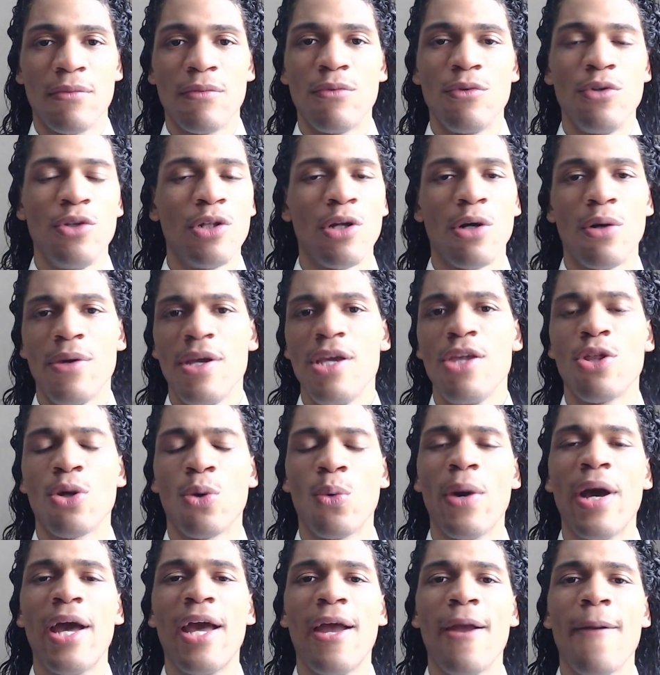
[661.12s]
either
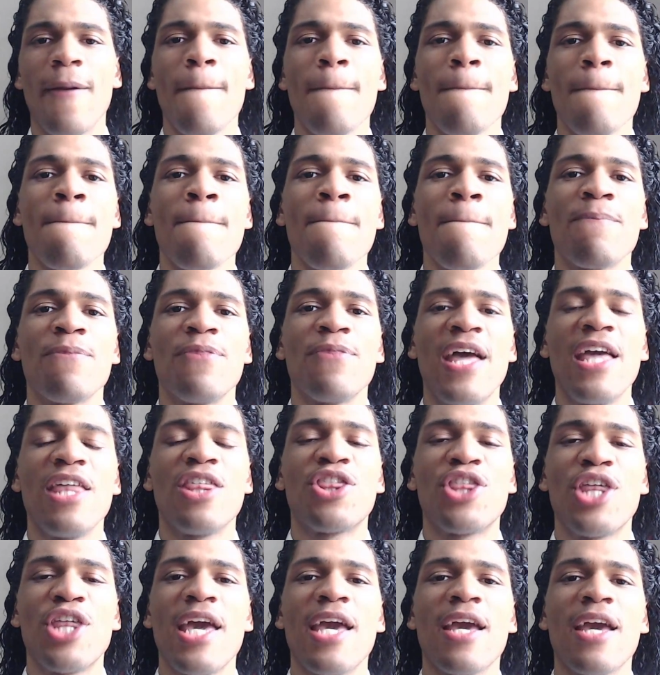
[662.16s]
way, they
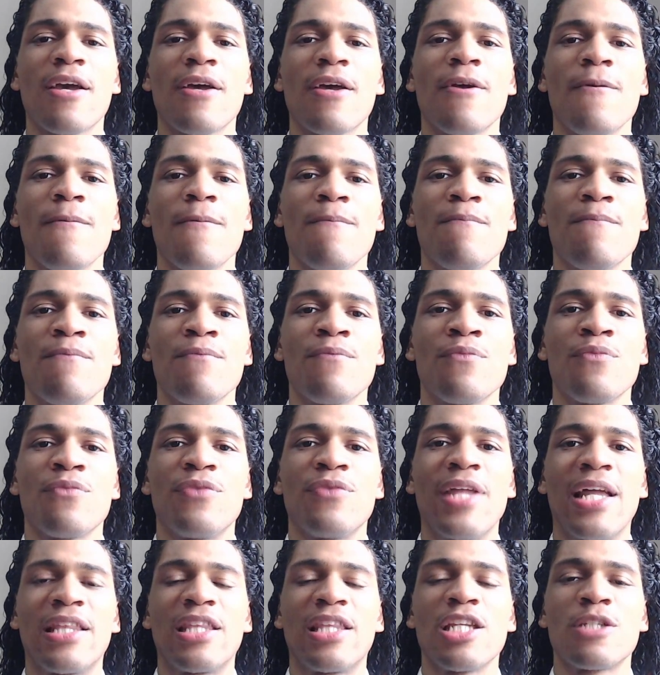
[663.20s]
think
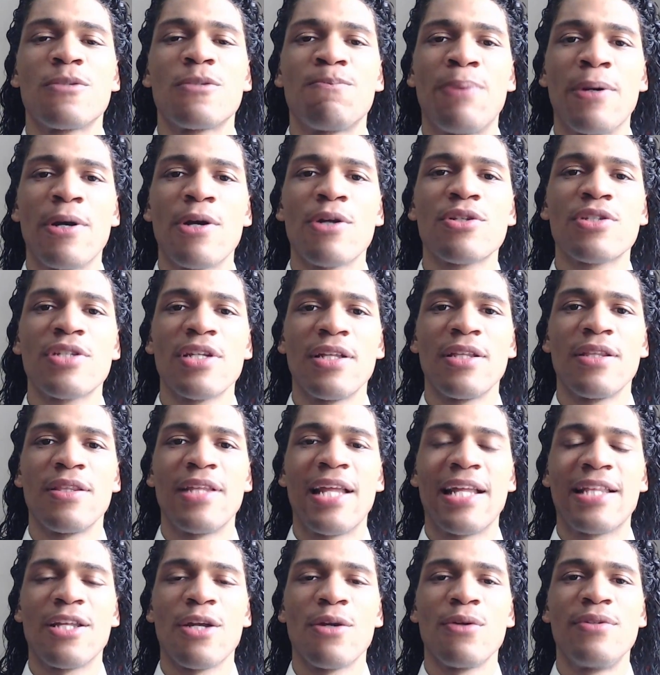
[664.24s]
that this person
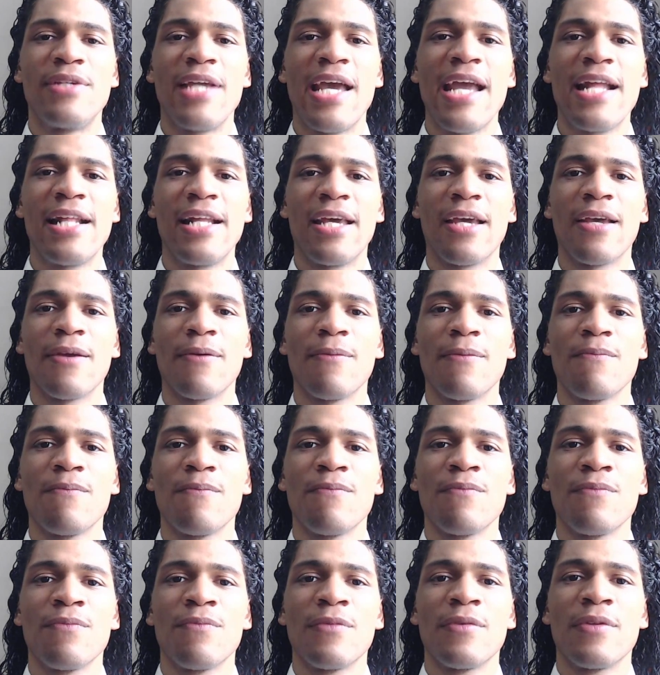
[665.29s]
that they're dating
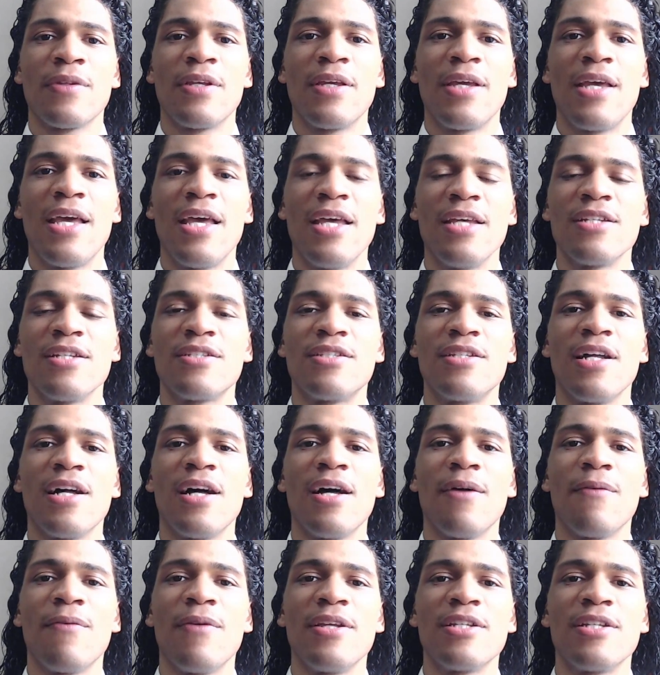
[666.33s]
is
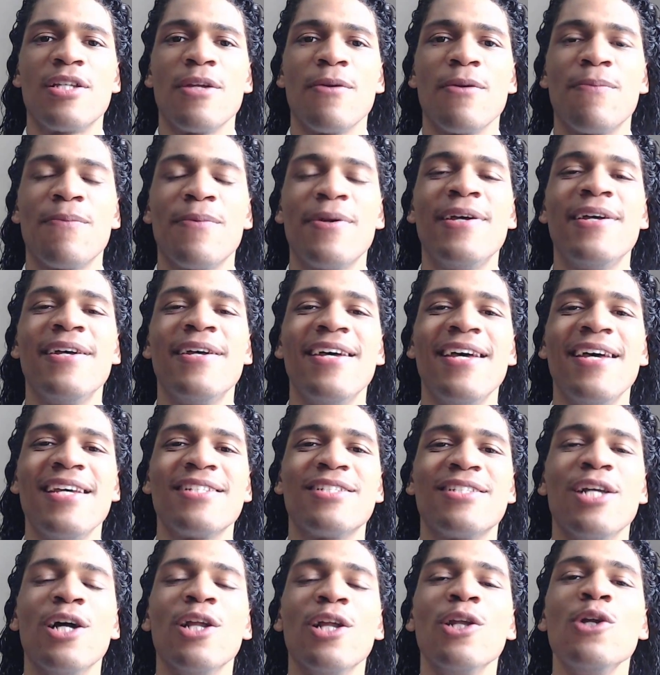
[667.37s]
the is
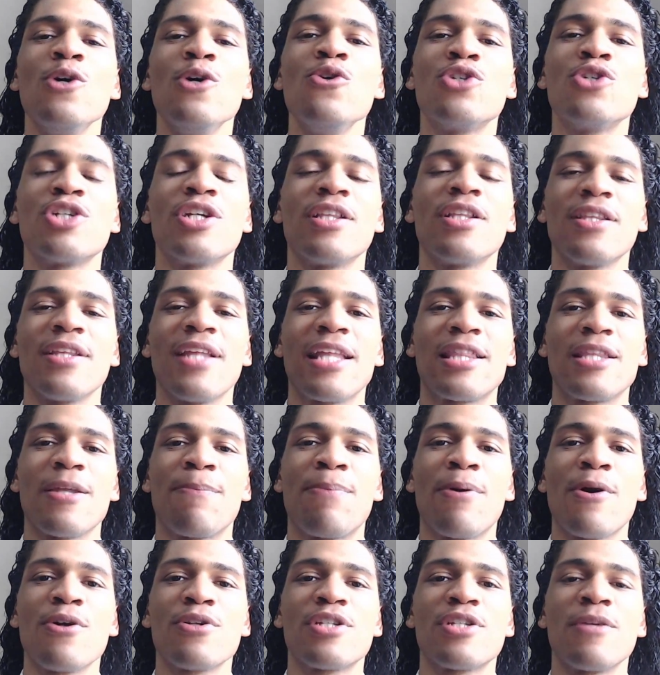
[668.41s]
the illusion that the
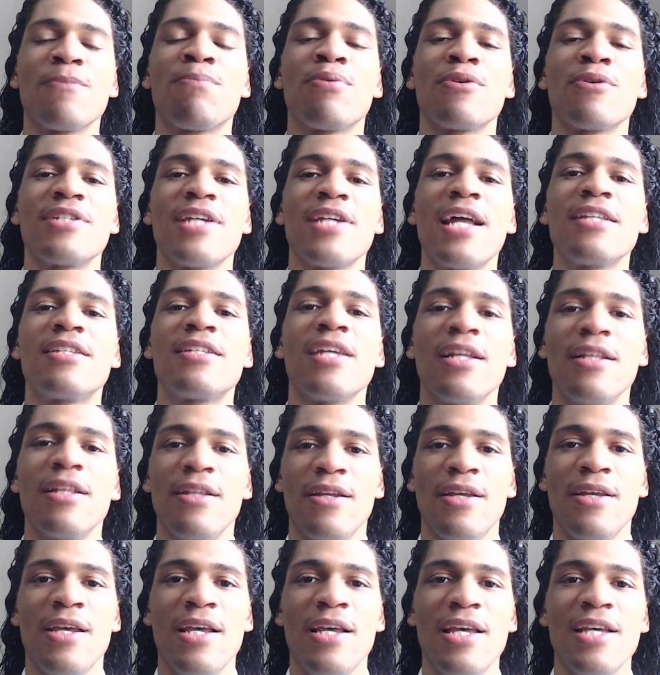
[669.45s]
person presented,
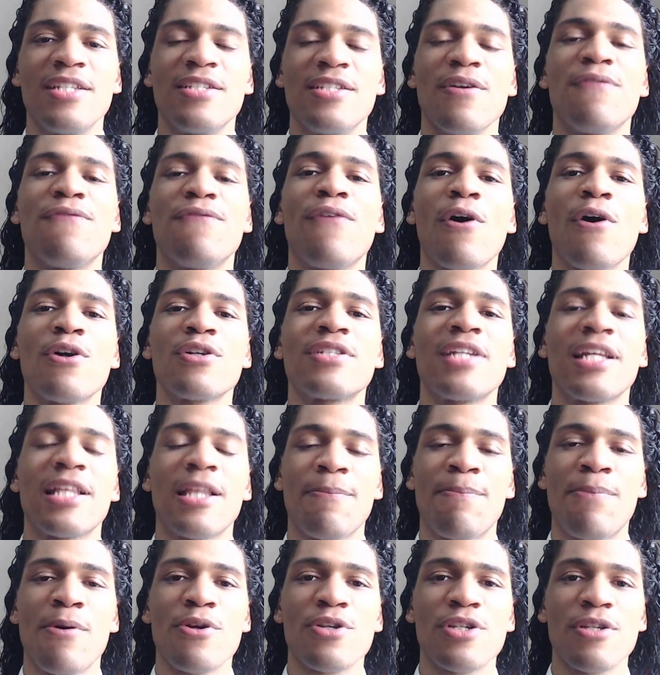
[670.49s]
is the farce that the
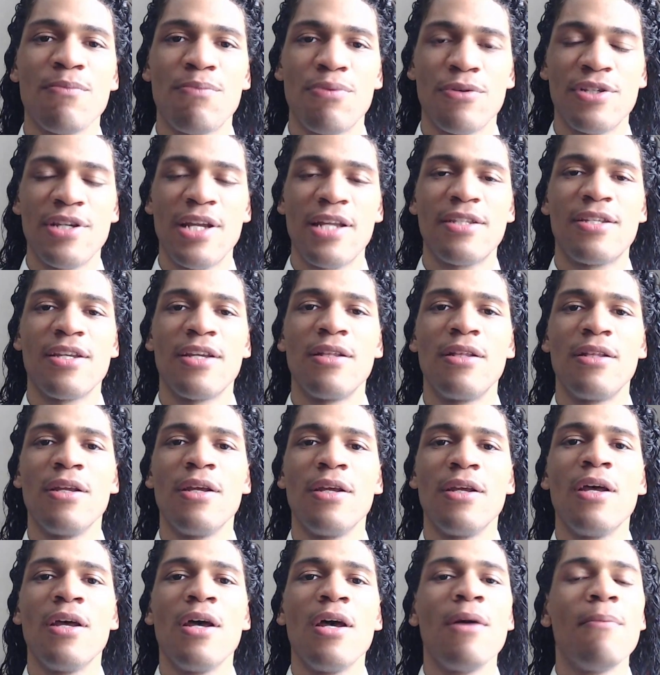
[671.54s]
person presented,
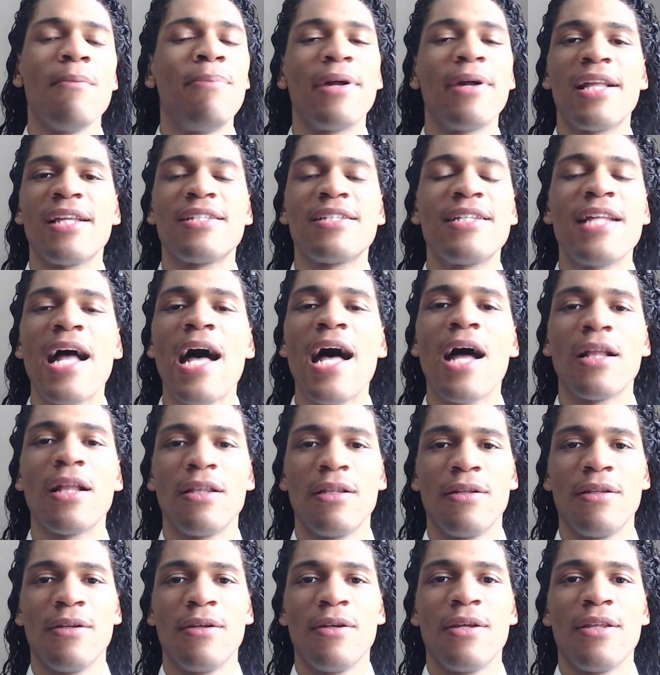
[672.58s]
but it's not.
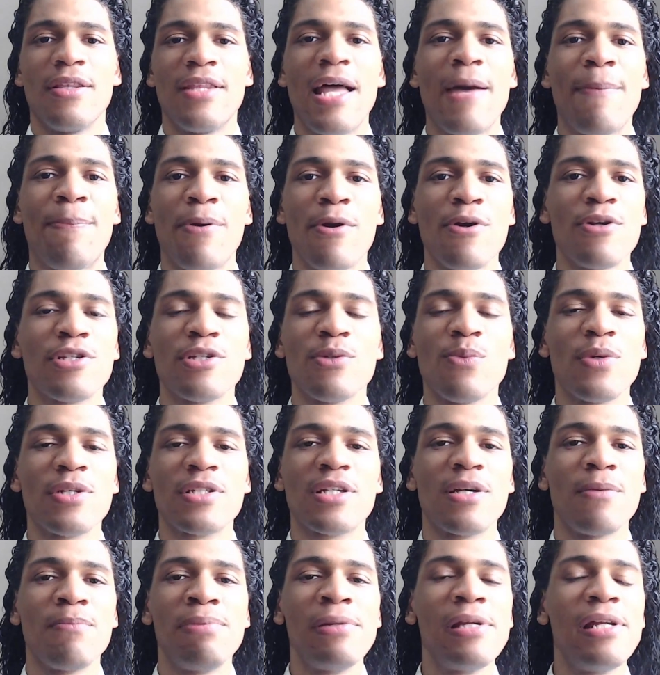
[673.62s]
That person was
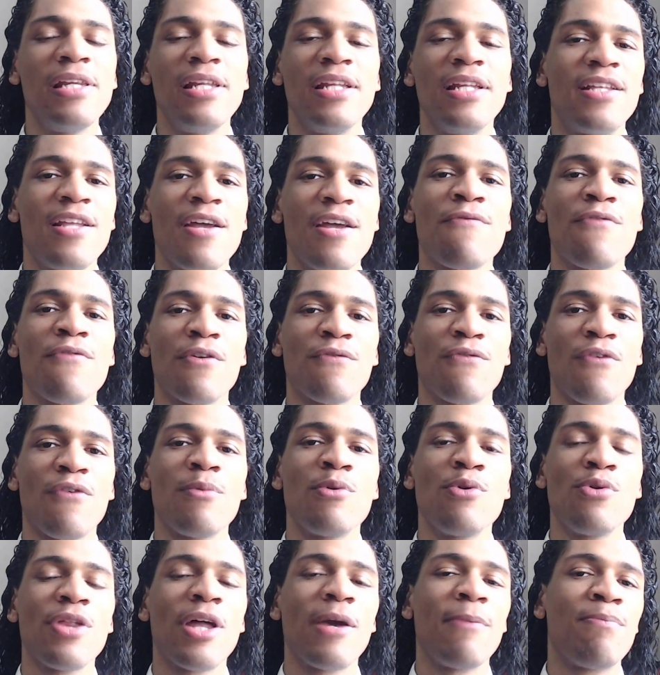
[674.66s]
completely different from
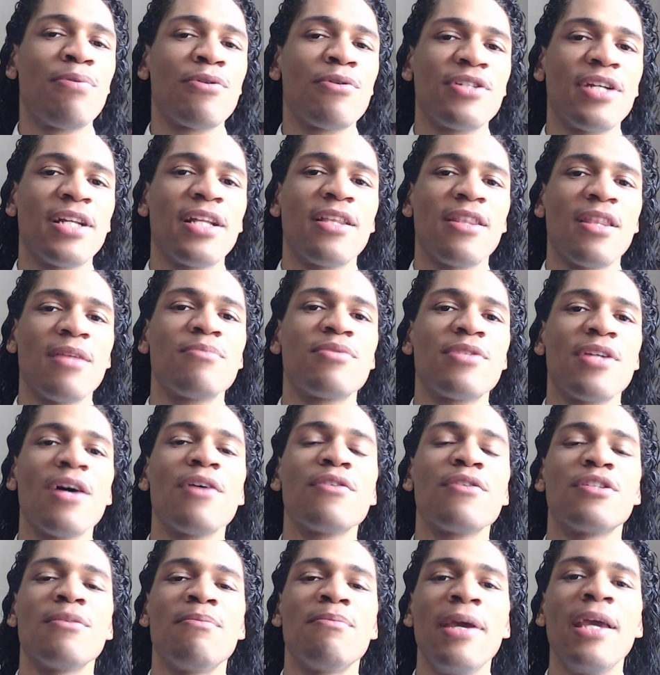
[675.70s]
who they presented
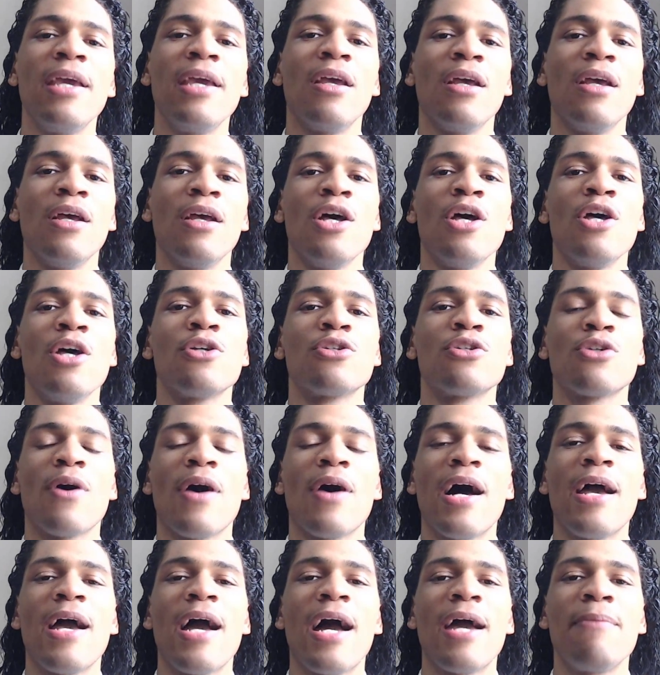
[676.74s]
themselves to be. So
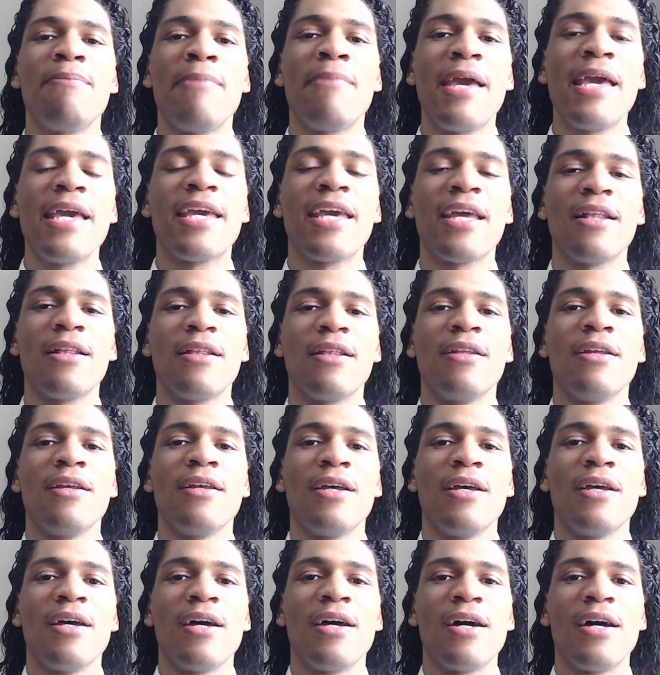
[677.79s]
I make it
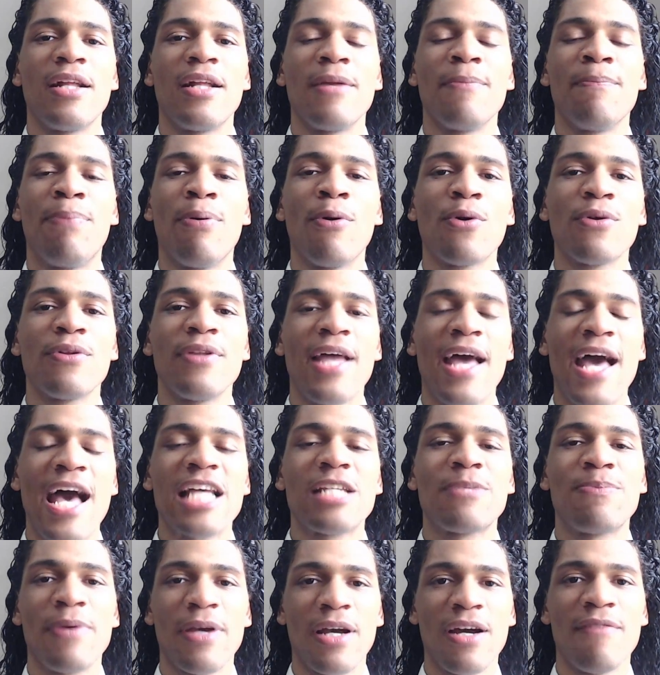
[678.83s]
an important
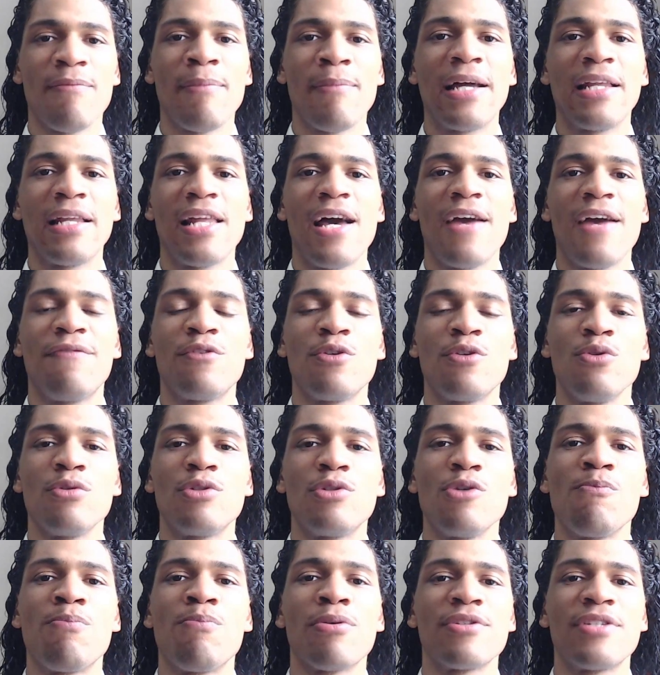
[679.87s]
aspect of my life to
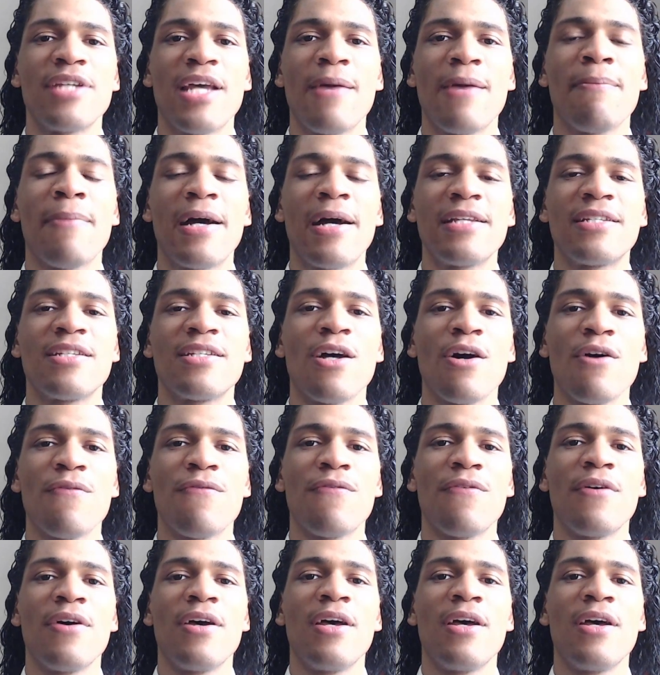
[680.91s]
present myself